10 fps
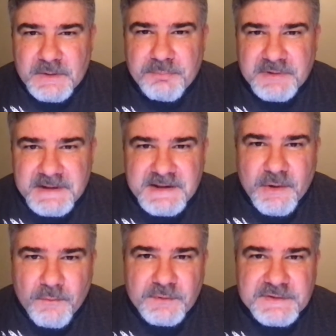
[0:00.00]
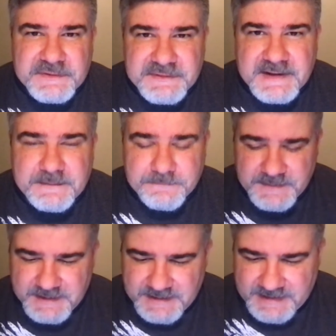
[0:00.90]
completely over to sin,
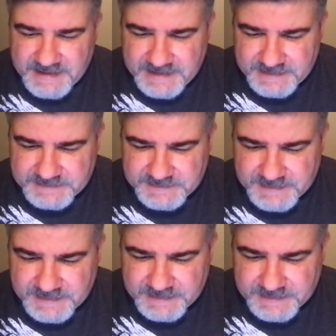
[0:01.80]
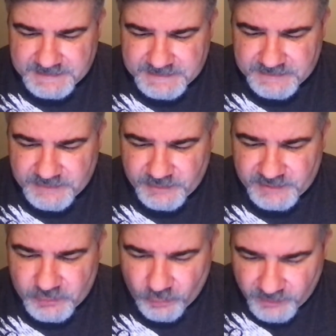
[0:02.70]
and they're
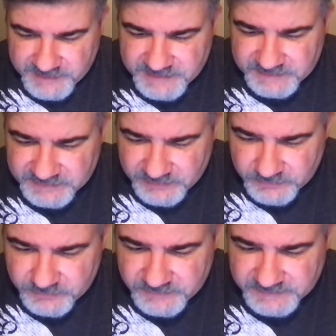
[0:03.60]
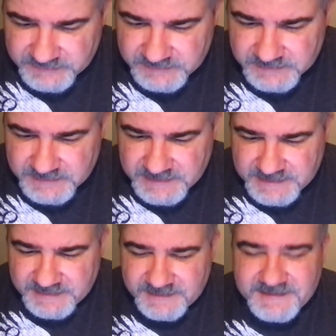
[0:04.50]
ignoring the tunes.
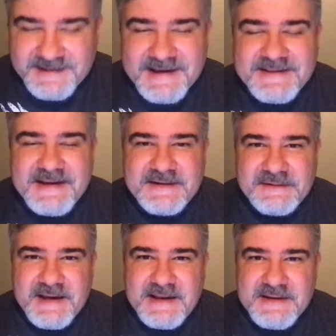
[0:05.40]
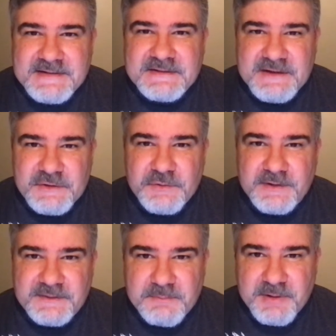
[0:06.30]
Get this, okay? This is an
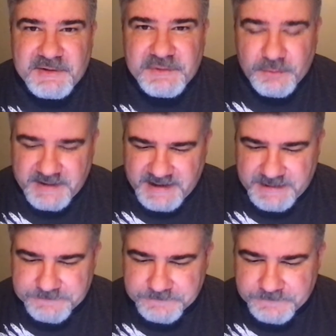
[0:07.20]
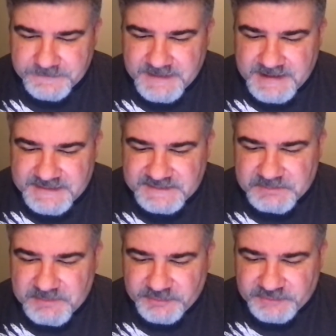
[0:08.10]
interesting picture, okay? These
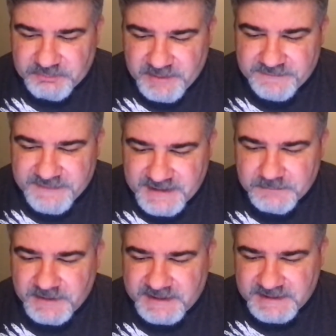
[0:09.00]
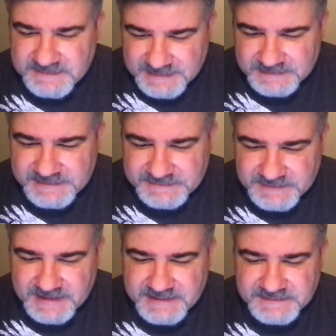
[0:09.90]
people spit venom like deadly
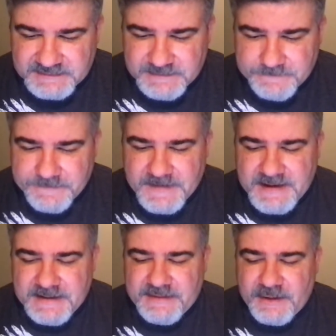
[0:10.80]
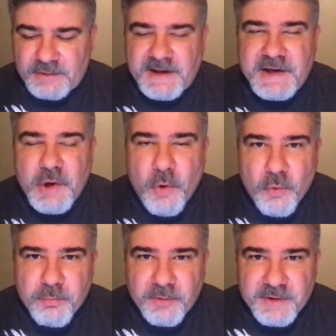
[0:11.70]
snakes. They're like
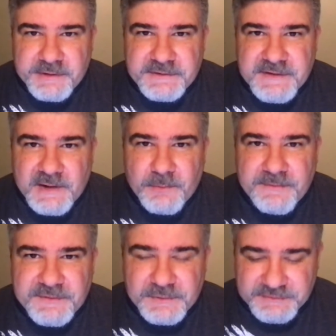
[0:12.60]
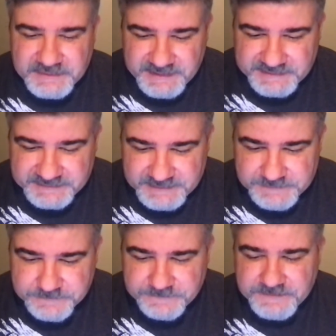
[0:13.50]
cobras that refuse to listen.